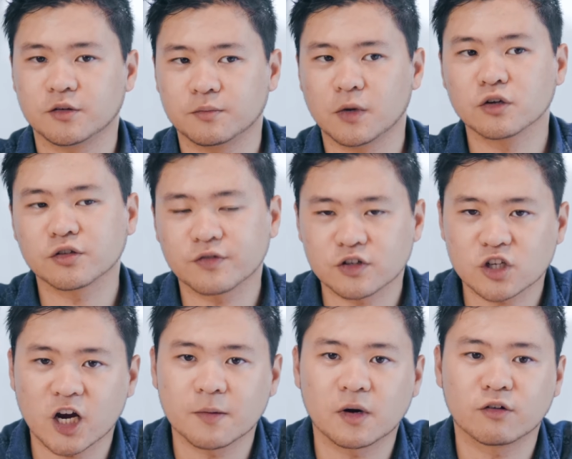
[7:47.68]
Most of the
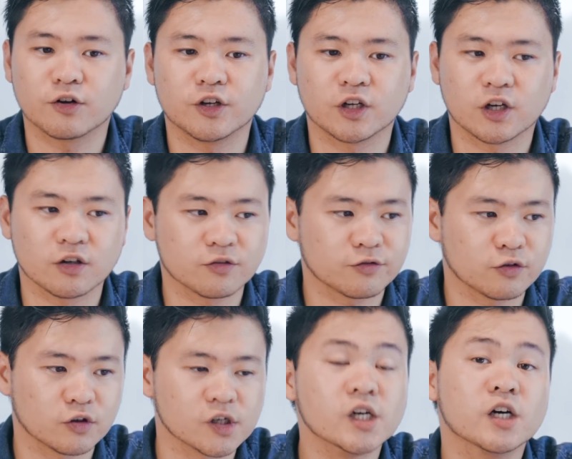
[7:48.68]
time I run and gun
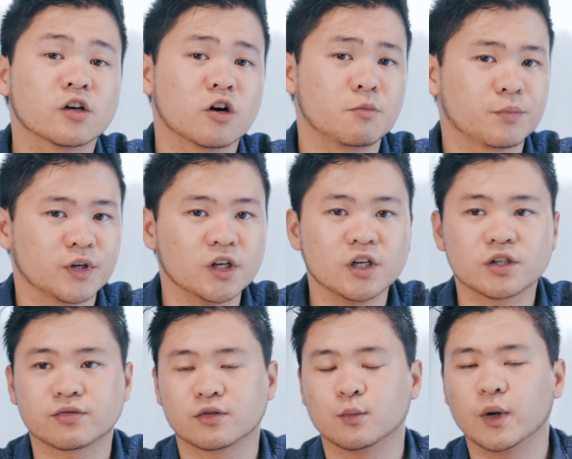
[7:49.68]
for
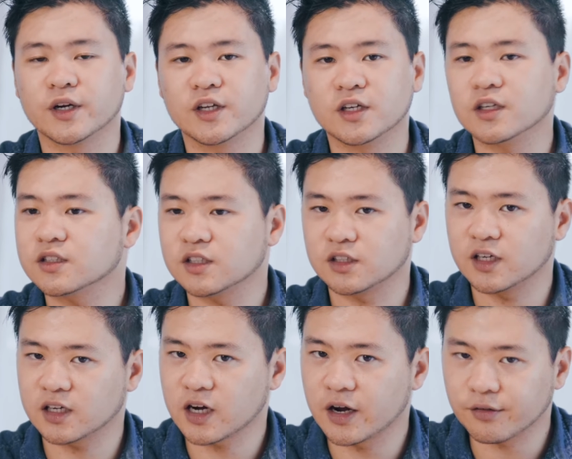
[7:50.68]
companies, for weddings and
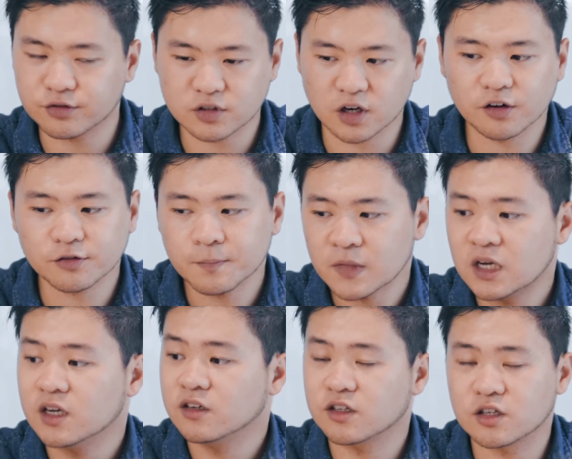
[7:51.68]
that kind of stuff.
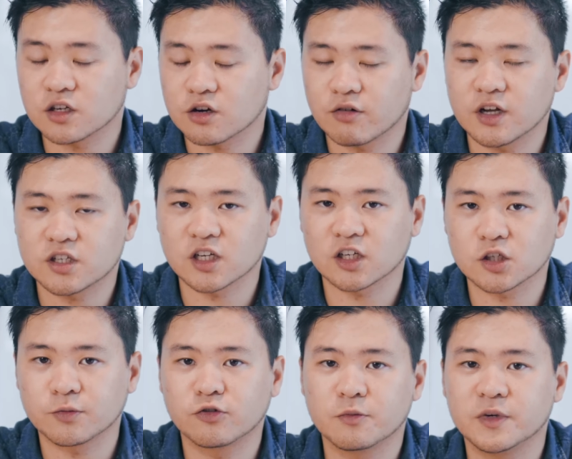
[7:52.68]
This is a great
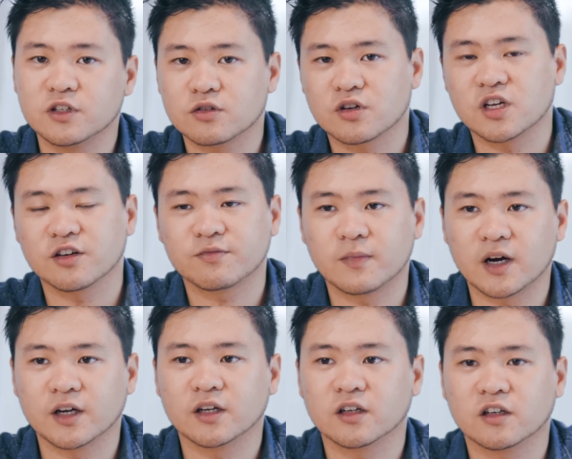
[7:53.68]
setup for me to give
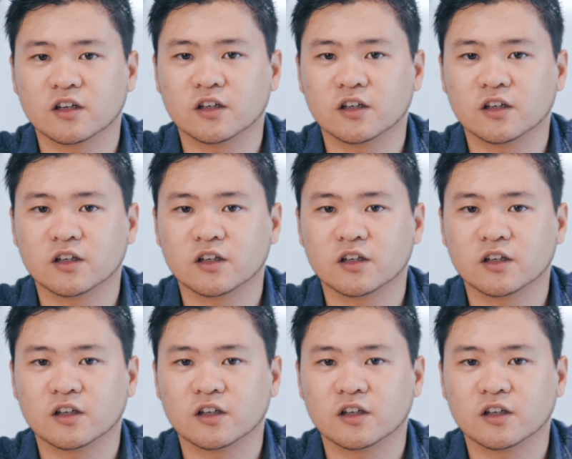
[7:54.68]
my